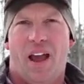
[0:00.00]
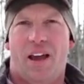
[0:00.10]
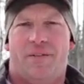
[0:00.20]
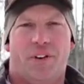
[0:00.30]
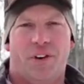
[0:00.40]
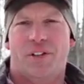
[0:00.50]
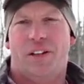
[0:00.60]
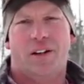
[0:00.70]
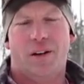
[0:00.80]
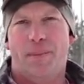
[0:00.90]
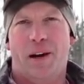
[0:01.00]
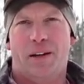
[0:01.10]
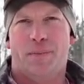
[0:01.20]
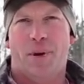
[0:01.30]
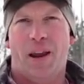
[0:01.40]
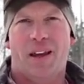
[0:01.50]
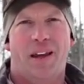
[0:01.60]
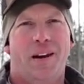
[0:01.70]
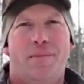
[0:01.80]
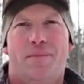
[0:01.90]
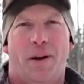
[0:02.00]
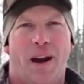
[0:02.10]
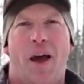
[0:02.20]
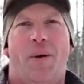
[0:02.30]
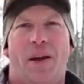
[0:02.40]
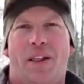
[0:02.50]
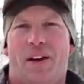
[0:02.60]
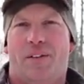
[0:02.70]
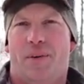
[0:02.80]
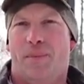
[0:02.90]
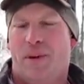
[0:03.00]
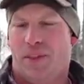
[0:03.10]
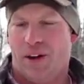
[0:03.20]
At first, they took a minute to break in, but now I love them.